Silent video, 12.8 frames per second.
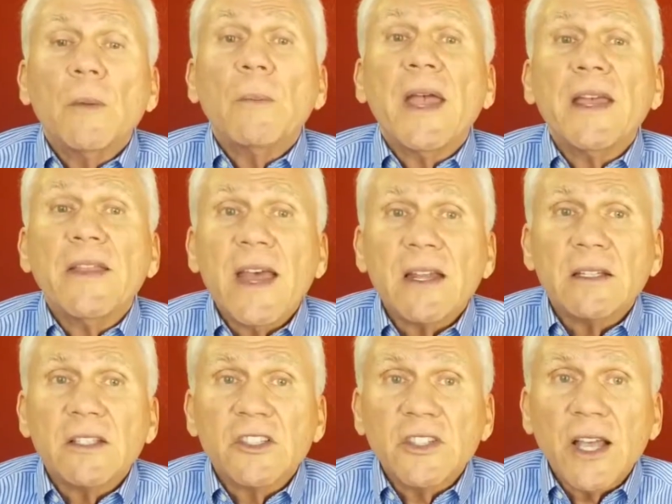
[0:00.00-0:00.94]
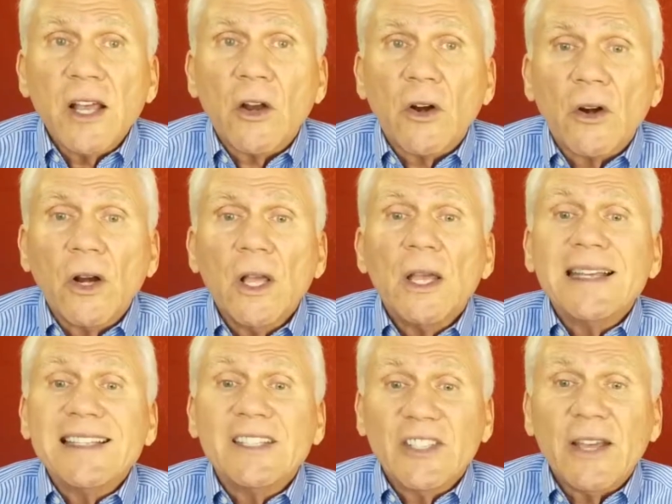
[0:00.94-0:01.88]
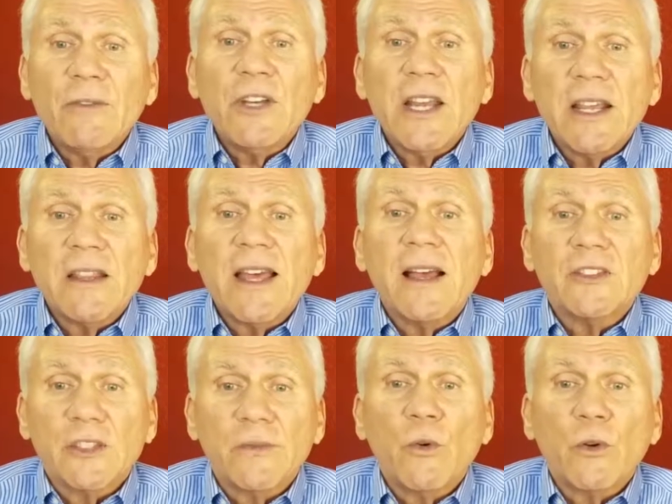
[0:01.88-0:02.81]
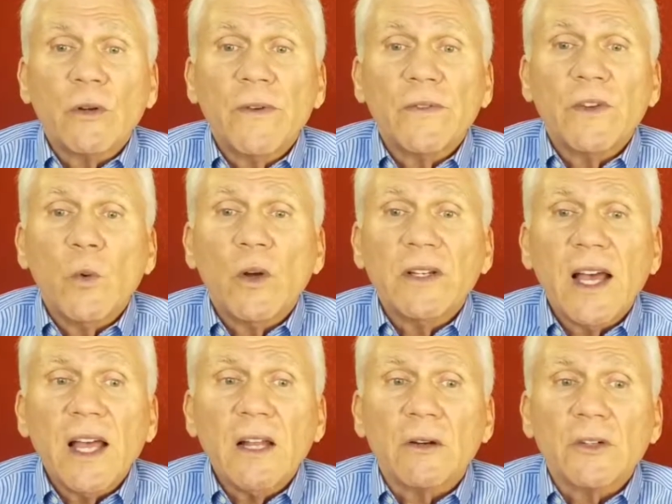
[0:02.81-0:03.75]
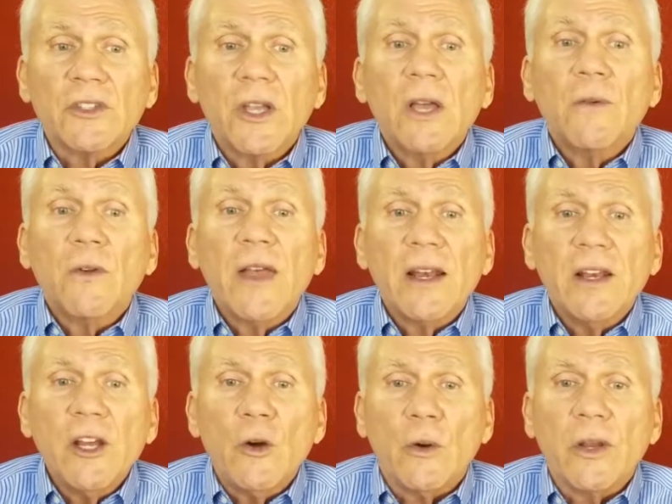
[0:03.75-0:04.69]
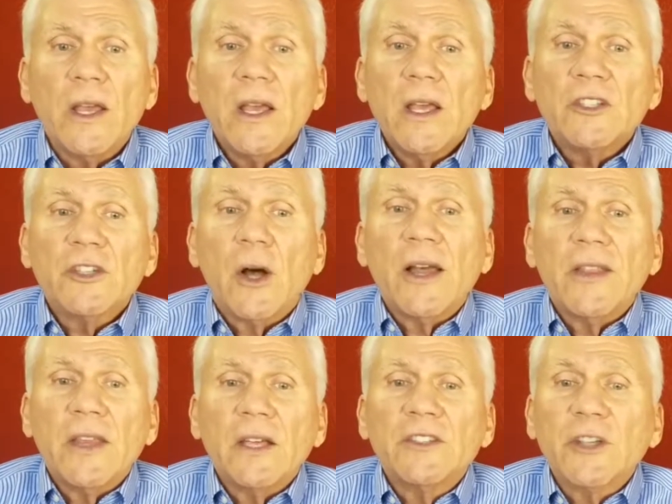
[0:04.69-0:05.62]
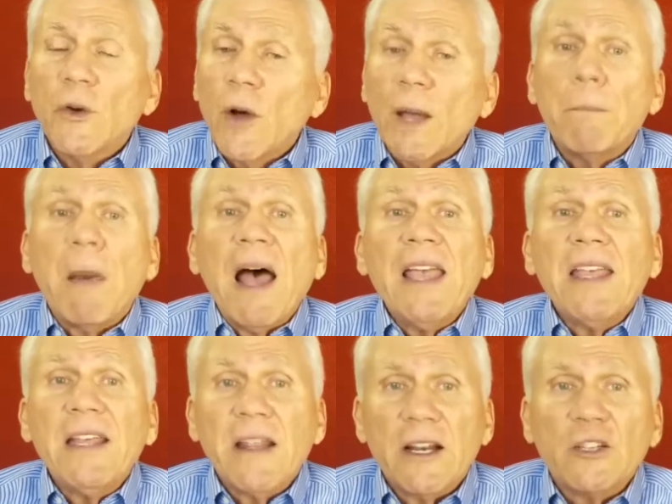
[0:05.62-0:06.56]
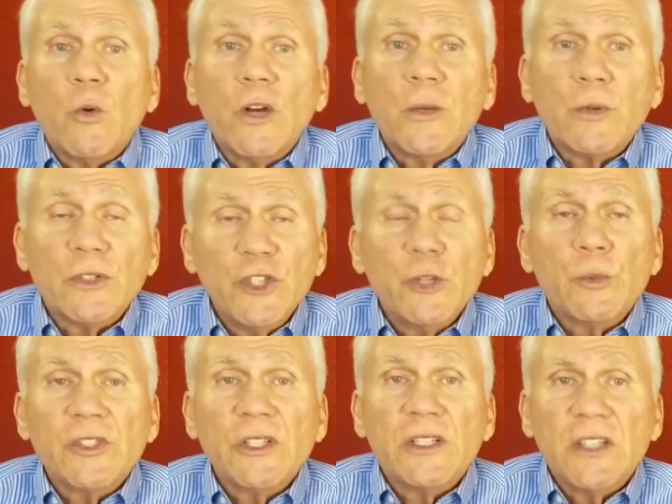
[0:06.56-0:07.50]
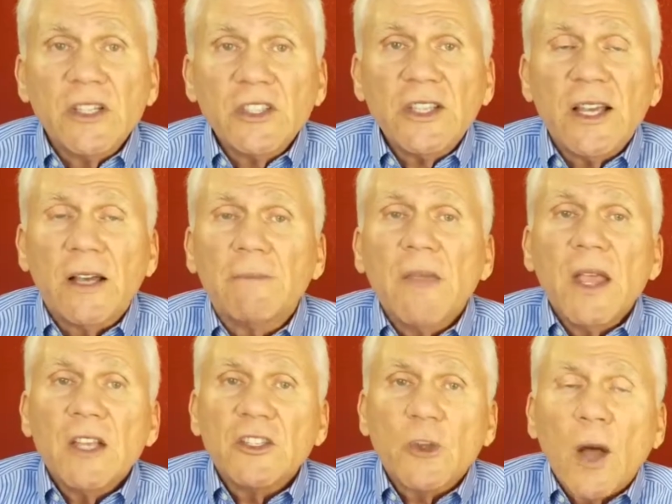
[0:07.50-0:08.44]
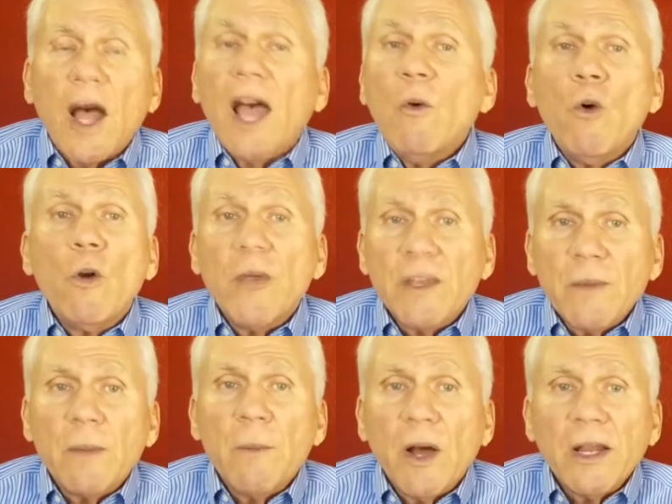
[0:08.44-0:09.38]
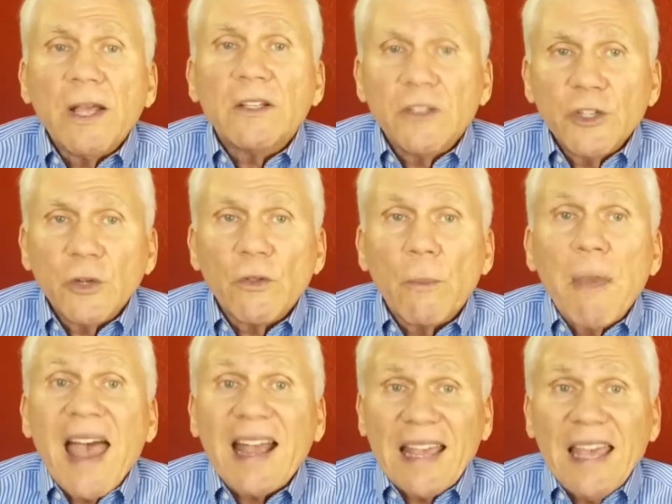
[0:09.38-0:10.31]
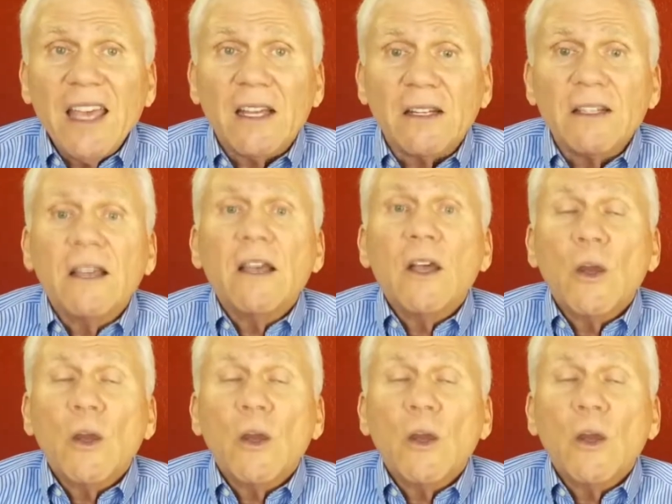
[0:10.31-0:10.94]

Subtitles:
pay that seller $78,451 for that note. So I'm buying it at a 22% discount, so I won't make my money until the back end